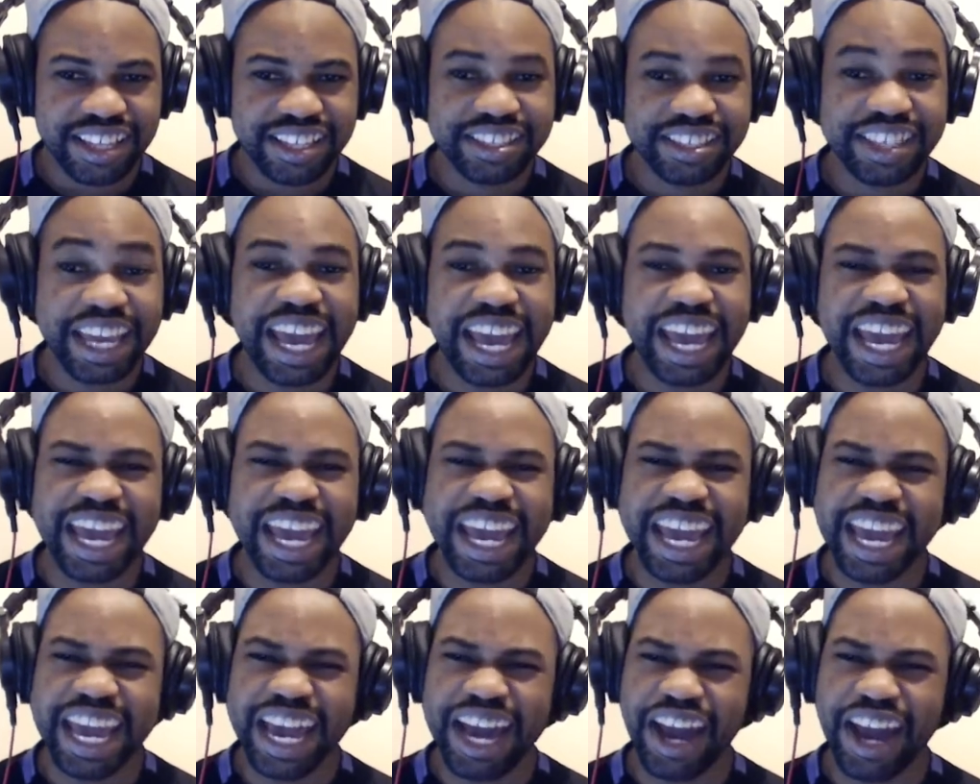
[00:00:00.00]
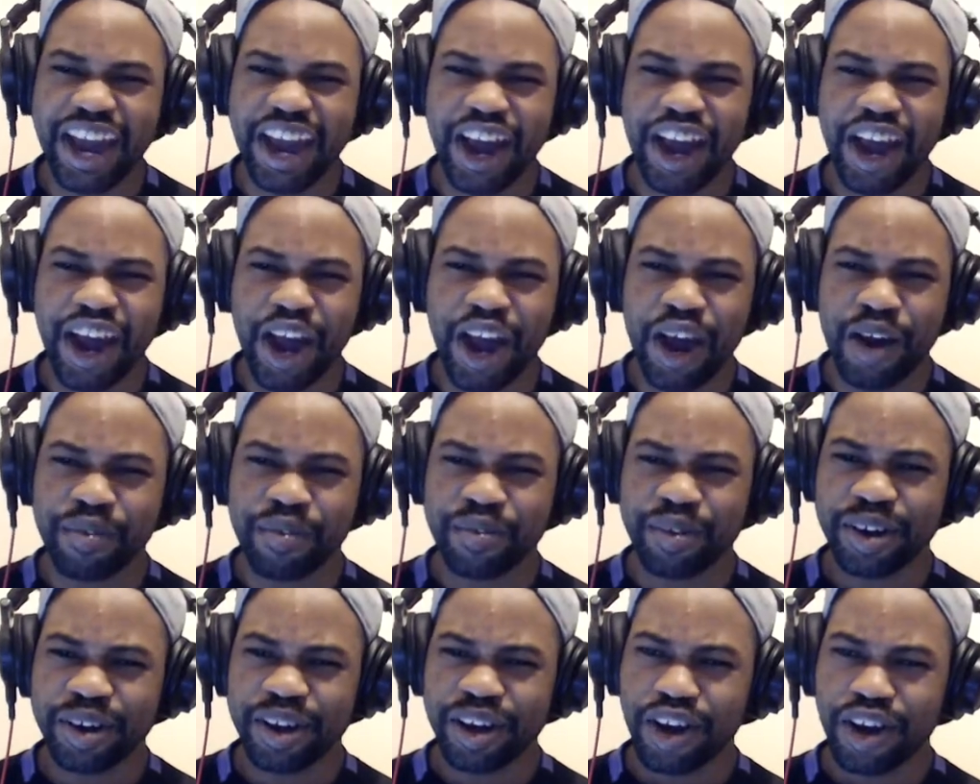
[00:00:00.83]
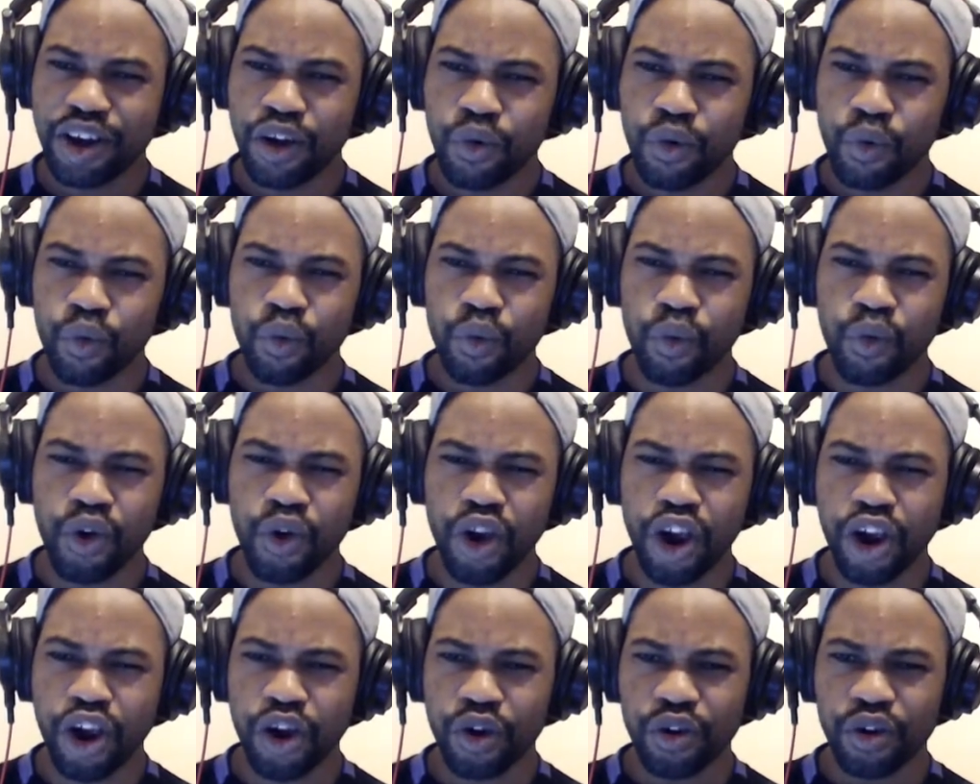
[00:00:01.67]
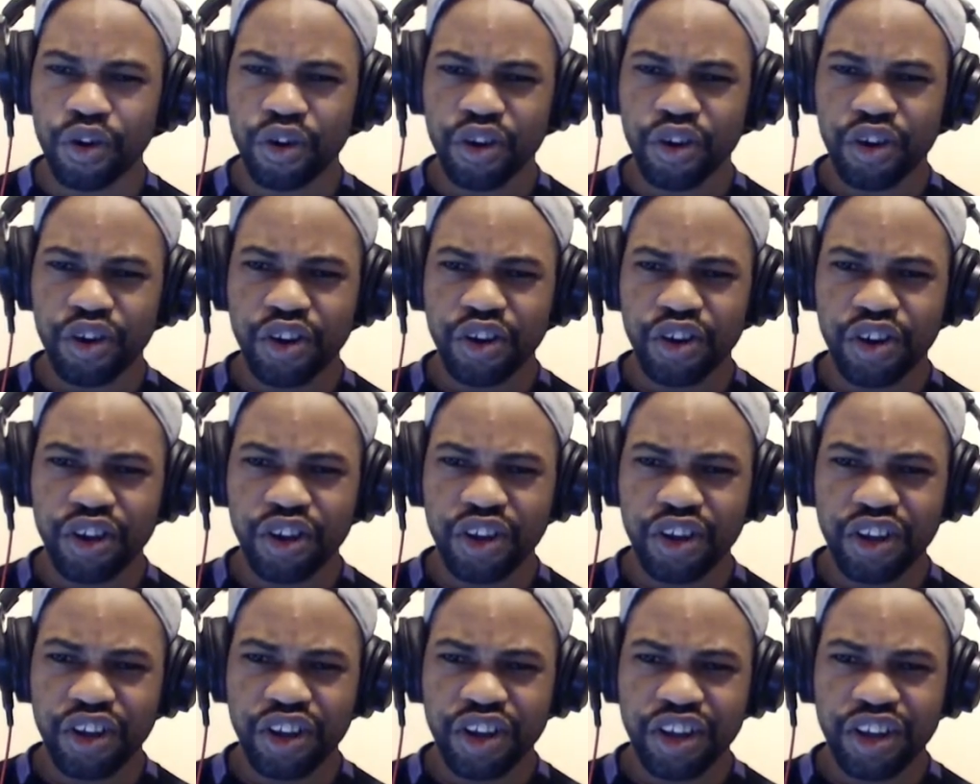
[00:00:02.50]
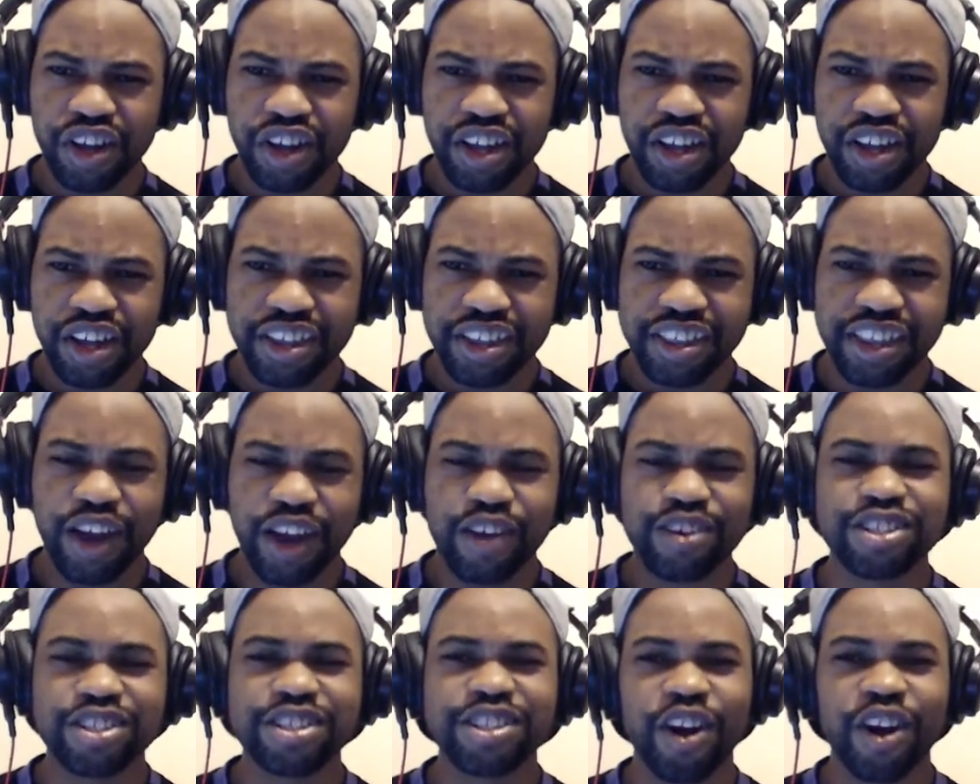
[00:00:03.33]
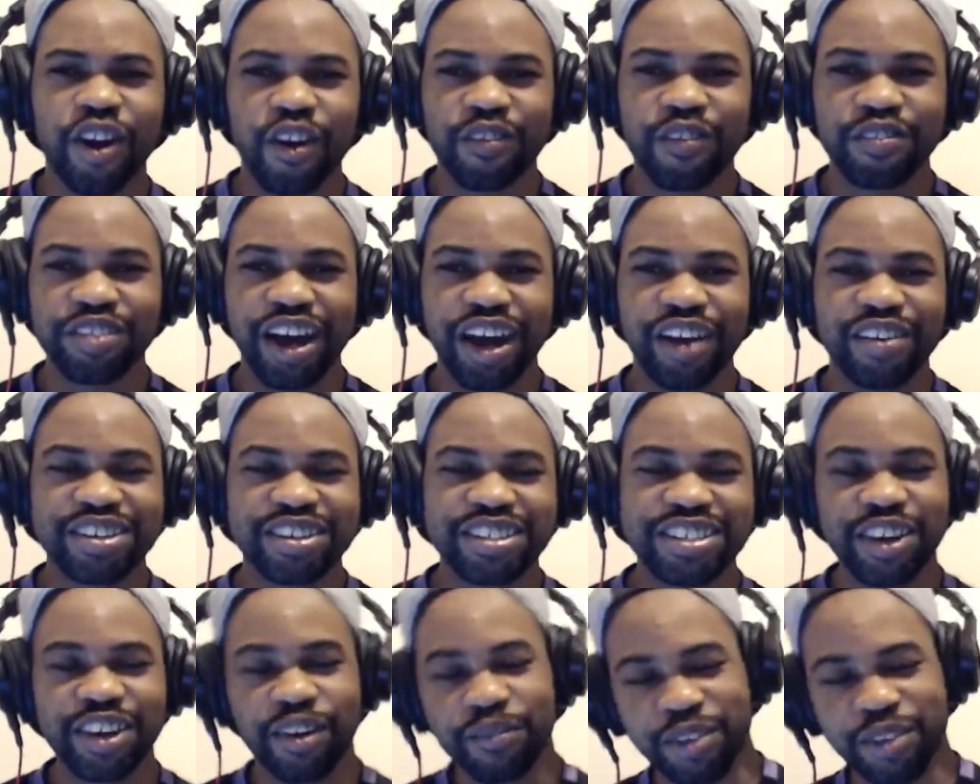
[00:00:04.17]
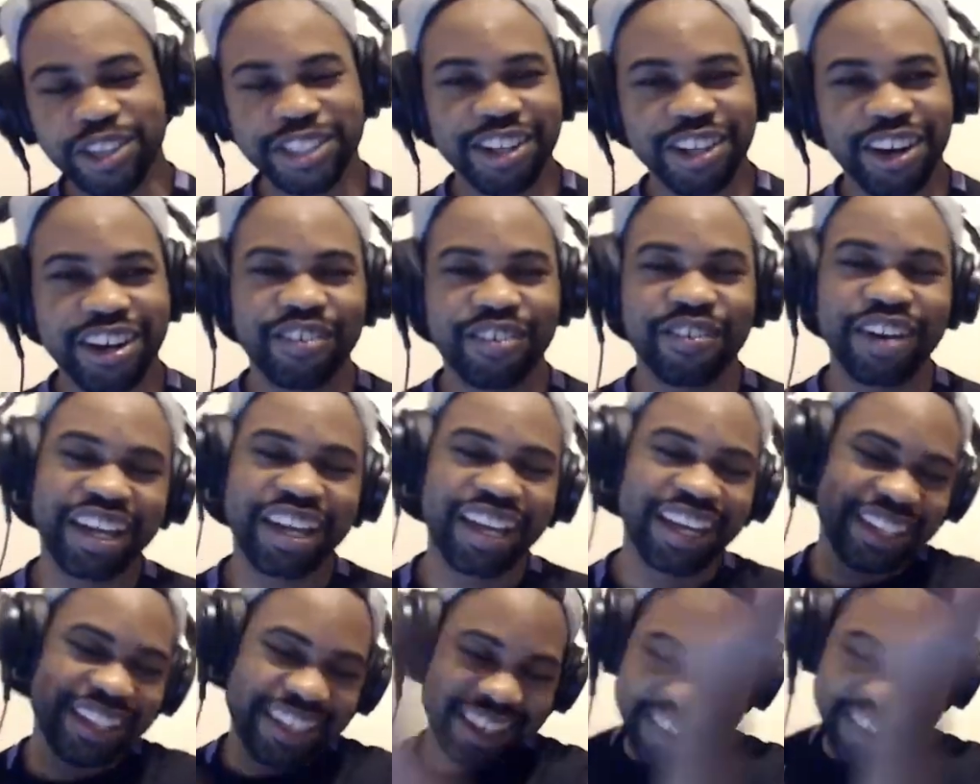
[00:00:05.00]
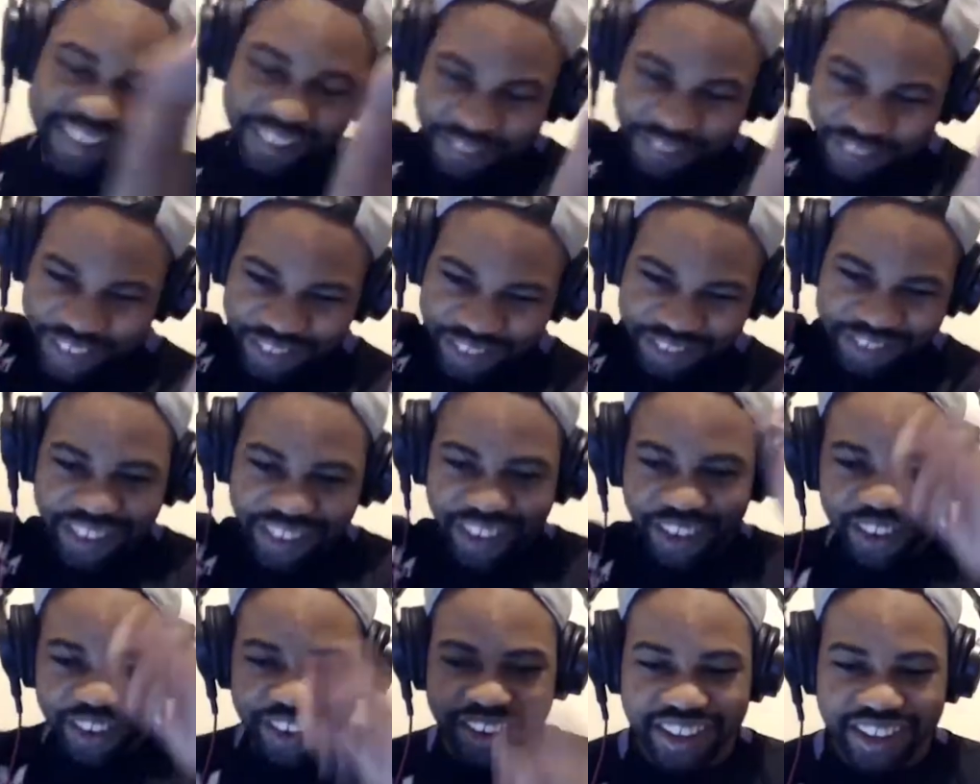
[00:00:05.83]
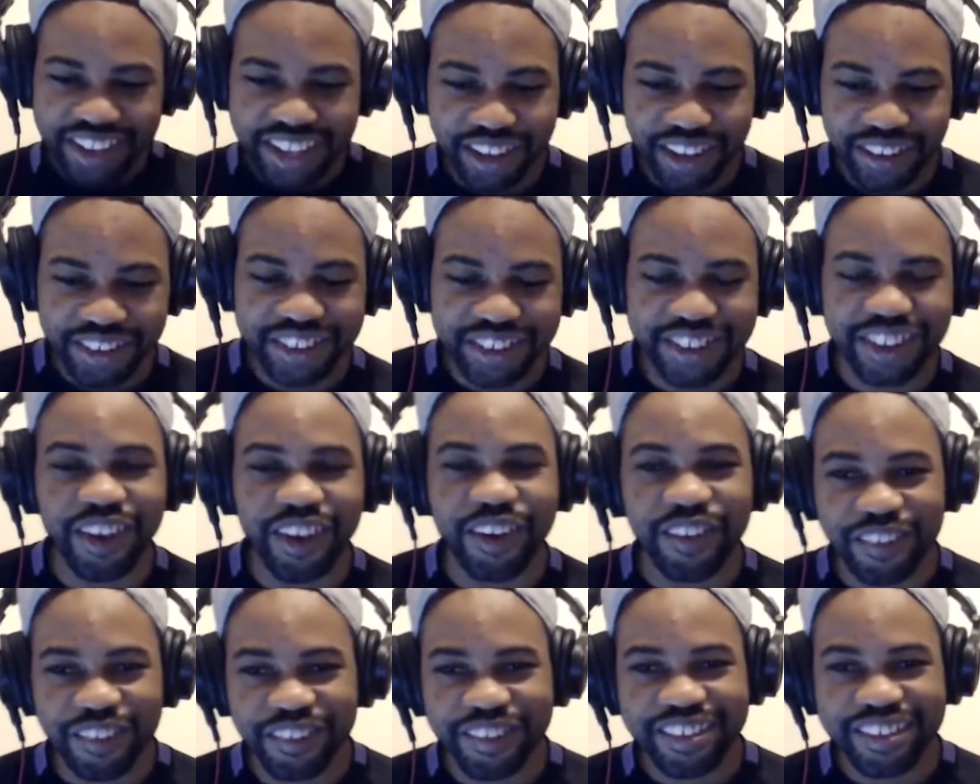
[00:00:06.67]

Damn! Whoa! That's the end of this. That was dope. That was dope. Push out the way like. That was me, you know. That was dope.